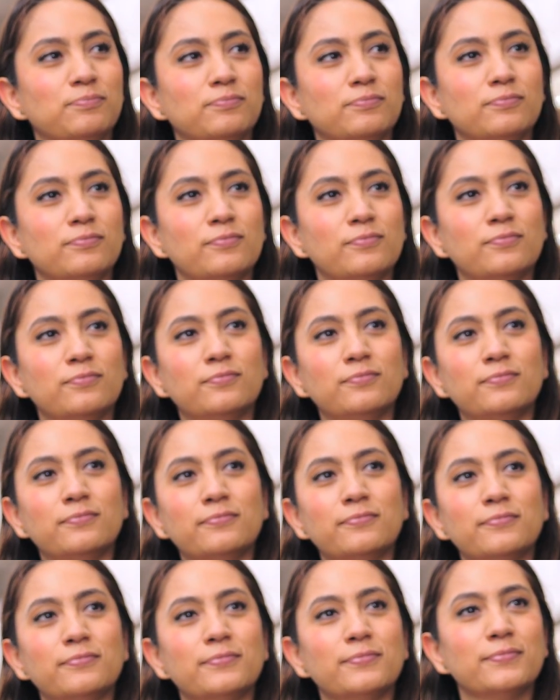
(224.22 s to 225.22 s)

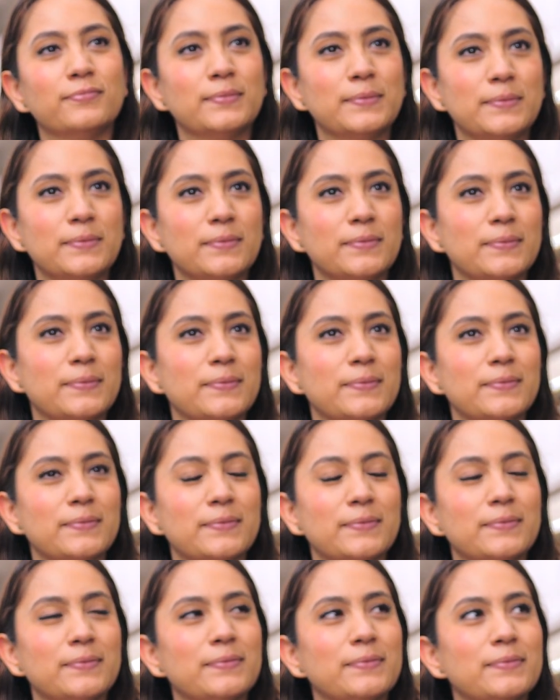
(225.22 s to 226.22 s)

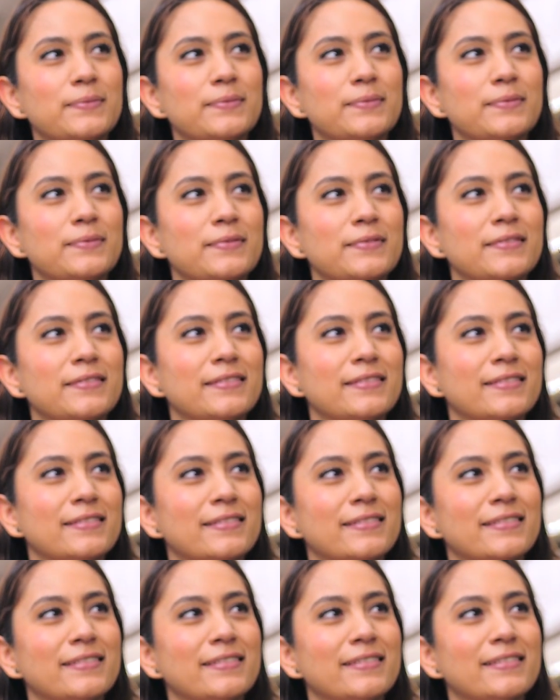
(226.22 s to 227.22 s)

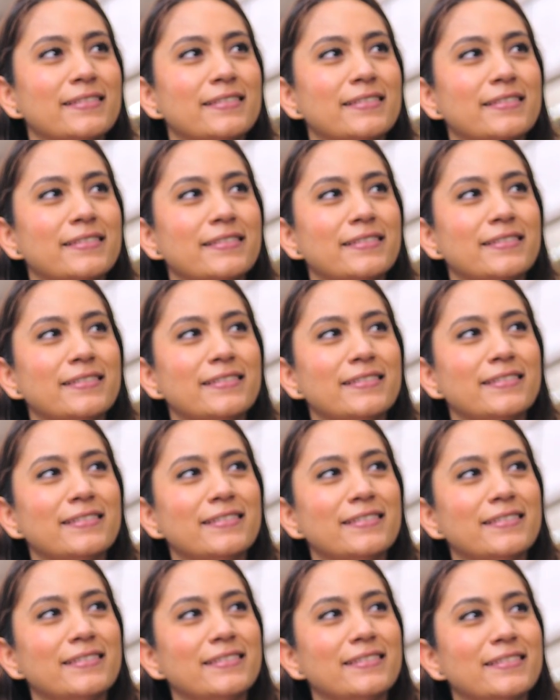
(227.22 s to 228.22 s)

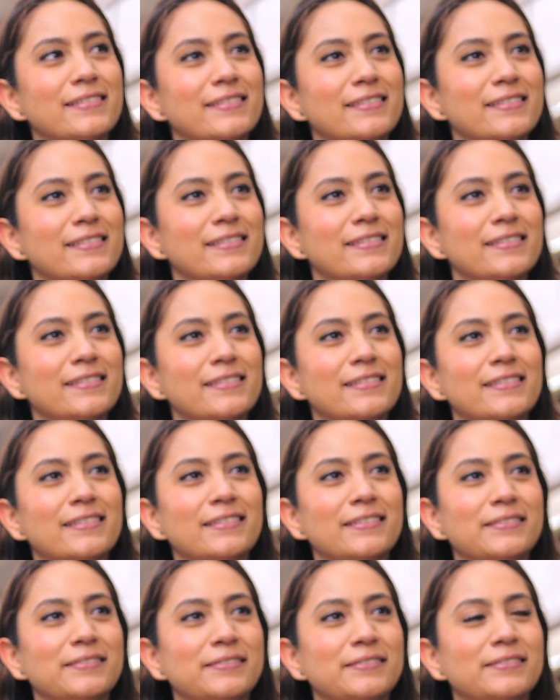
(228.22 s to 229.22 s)

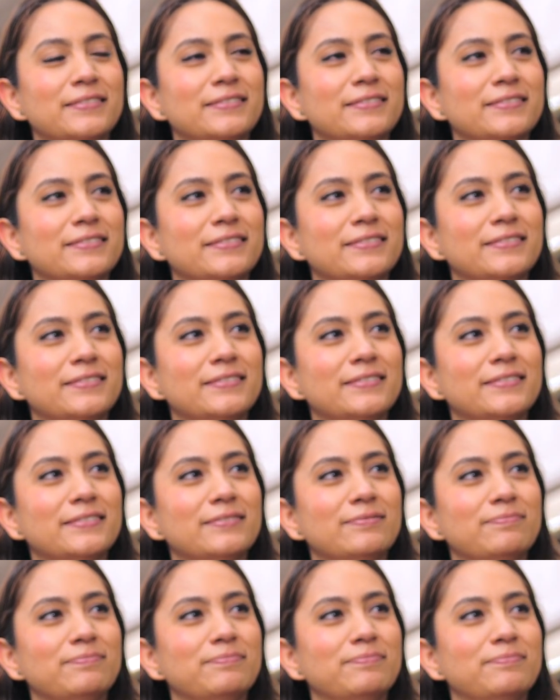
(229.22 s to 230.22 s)

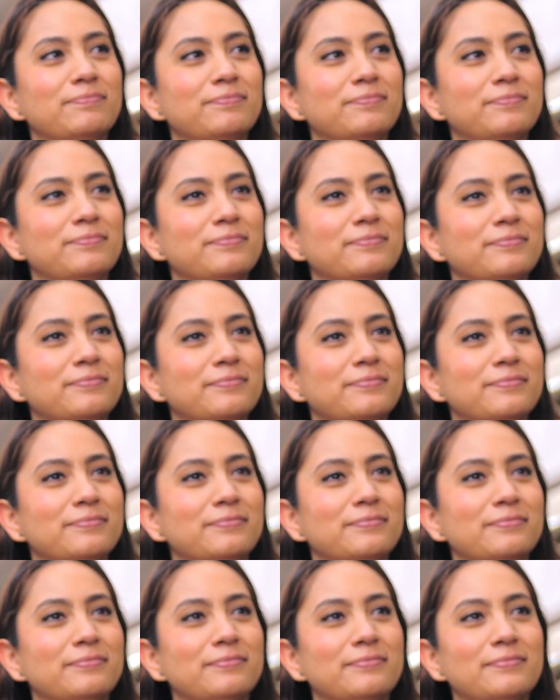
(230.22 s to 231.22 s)

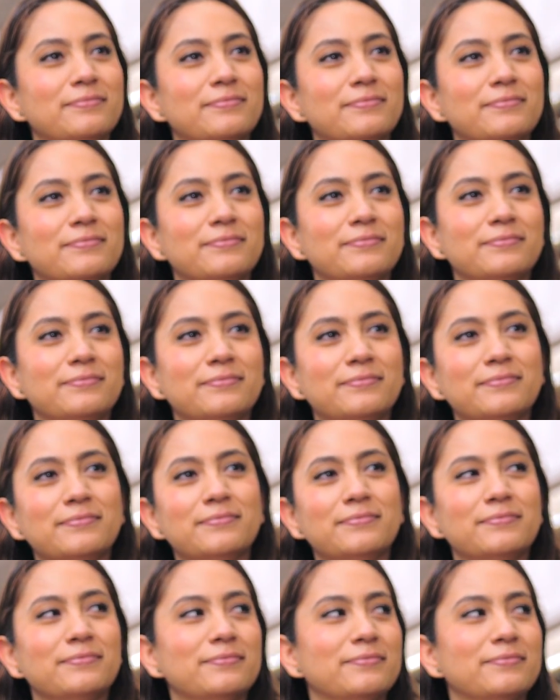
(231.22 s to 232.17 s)
The person shown says nothing.